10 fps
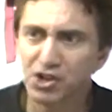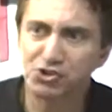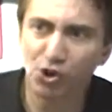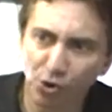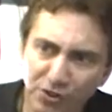Or he
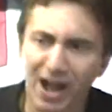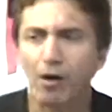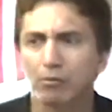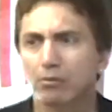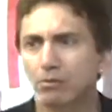sold
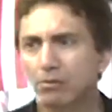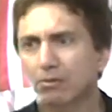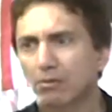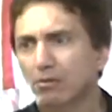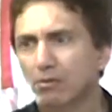out
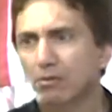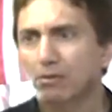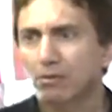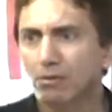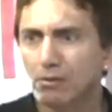
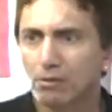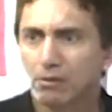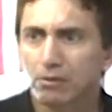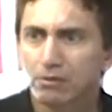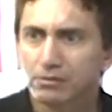
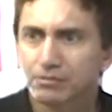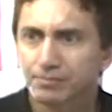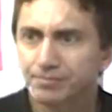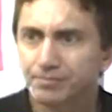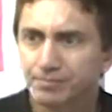sends
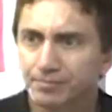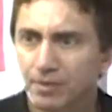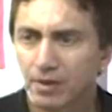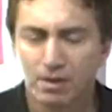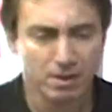emails.
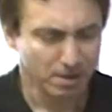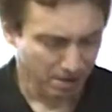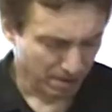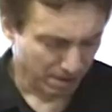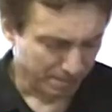You don't
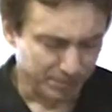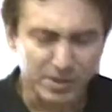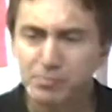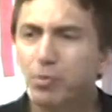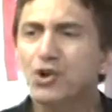hear
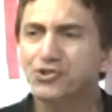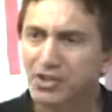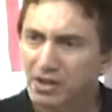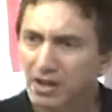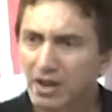anything
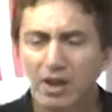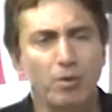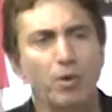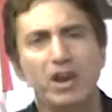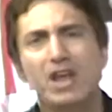Pussy. from him.
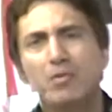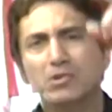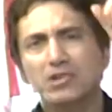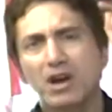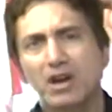When he
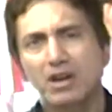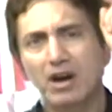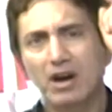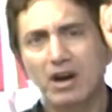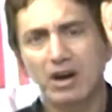was on
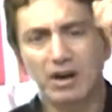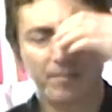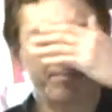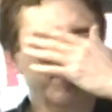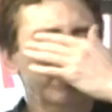uh,
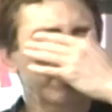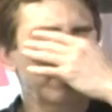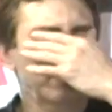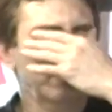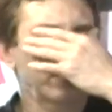um,
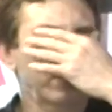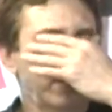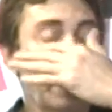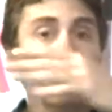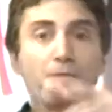
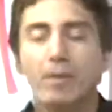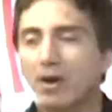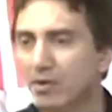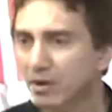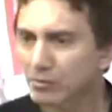Air
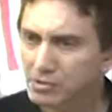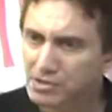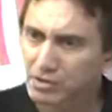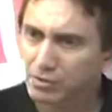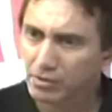America,
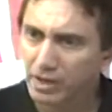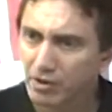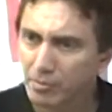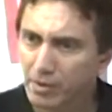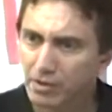what's it called?
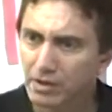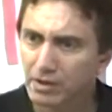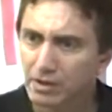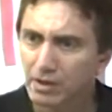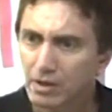Air America.
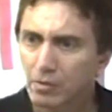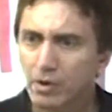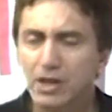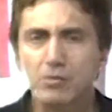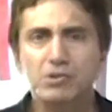Air America.
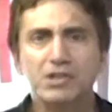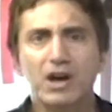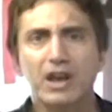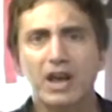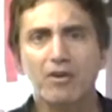When he was
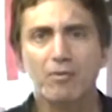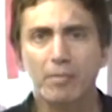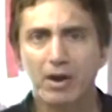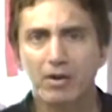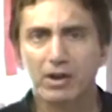on Air
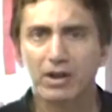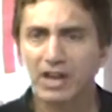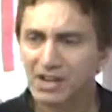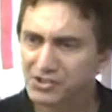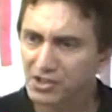America, he
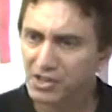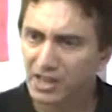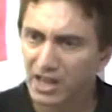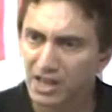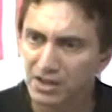had a
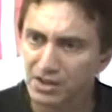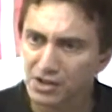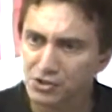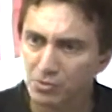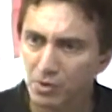syndicated
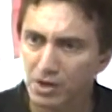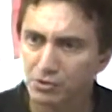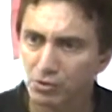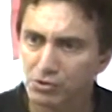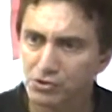
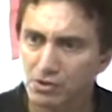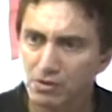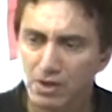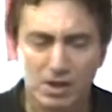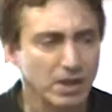nationwide talk show.
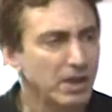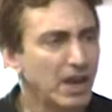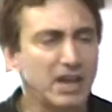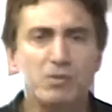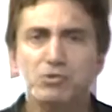
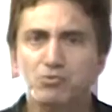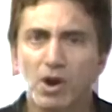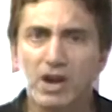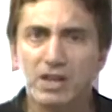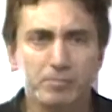Correct. And he was
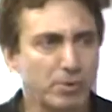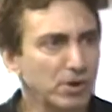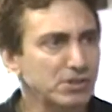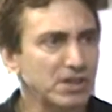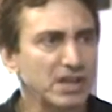writing
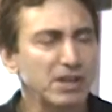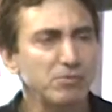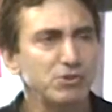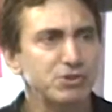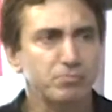books, and he
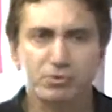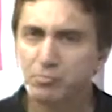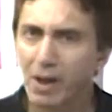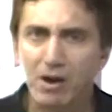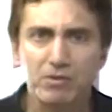was
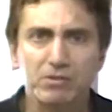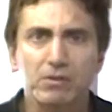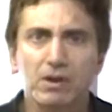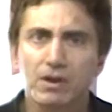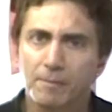
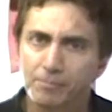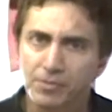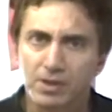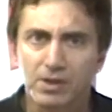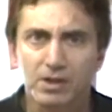spouting
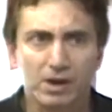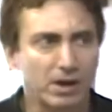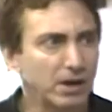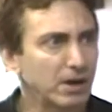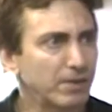
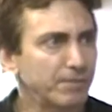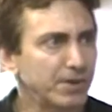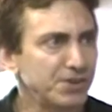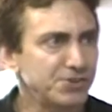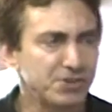uh,
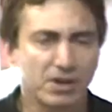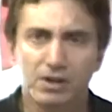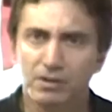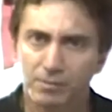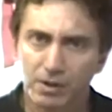his
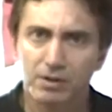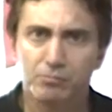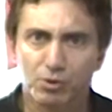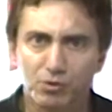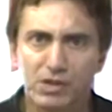uh, uh
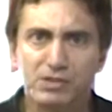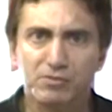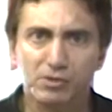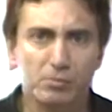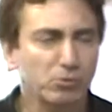
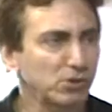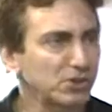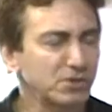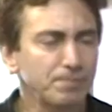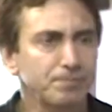progressive
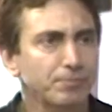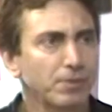liberalism.